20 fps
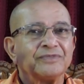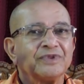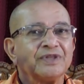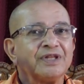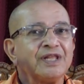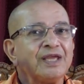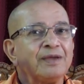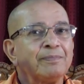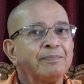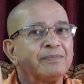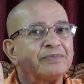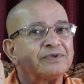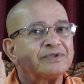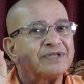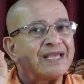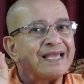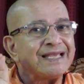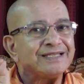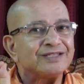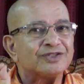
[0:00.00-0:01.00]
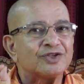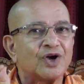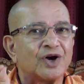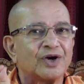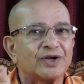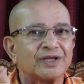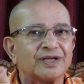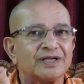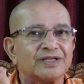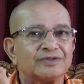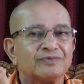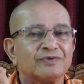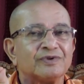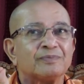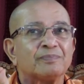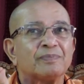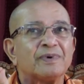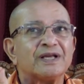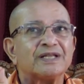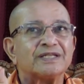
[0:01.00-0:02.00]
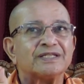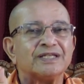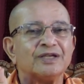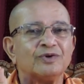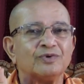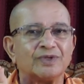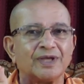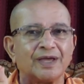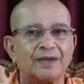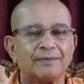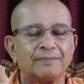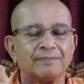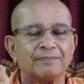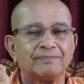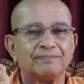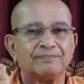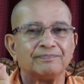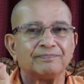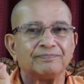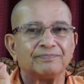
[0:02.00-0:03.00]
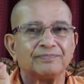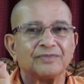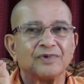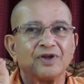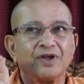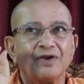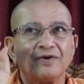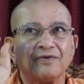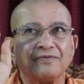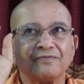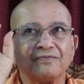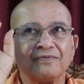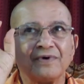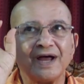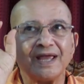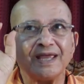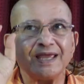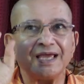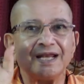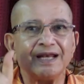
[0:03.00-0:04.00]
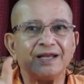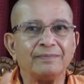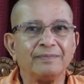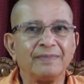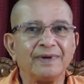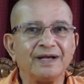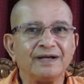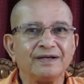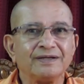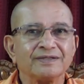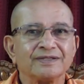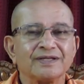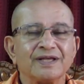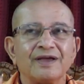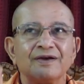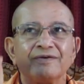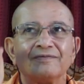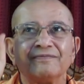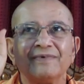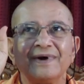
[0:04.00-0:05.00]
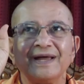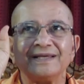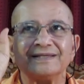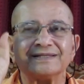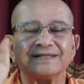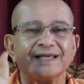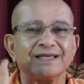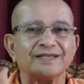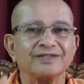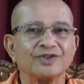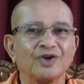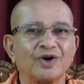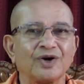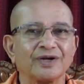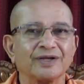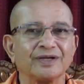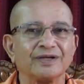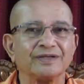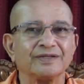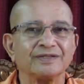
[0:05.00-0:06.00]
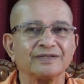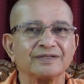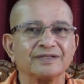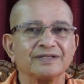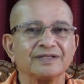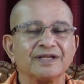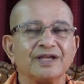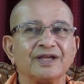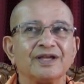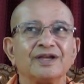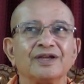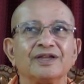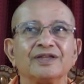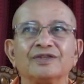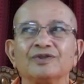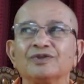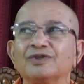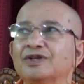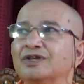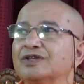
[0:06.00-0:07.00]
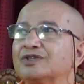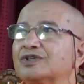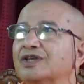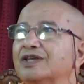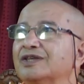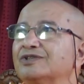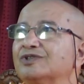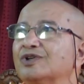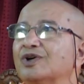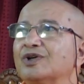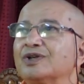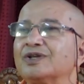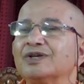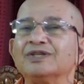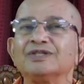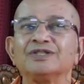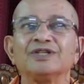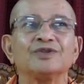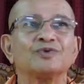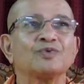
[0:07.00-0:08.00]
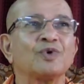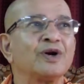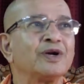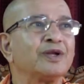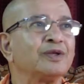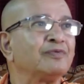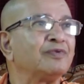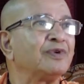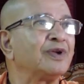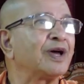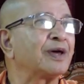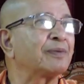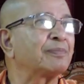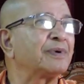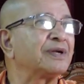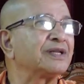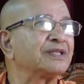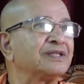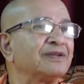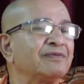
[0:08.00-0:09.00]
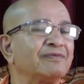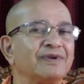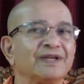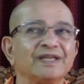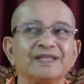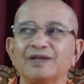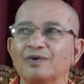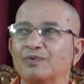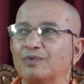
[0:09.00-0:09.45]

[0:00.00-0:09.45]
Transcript: the sense organs which perceive them. 5 elements, 5 sense organs. The sense organs is what we are perceiving the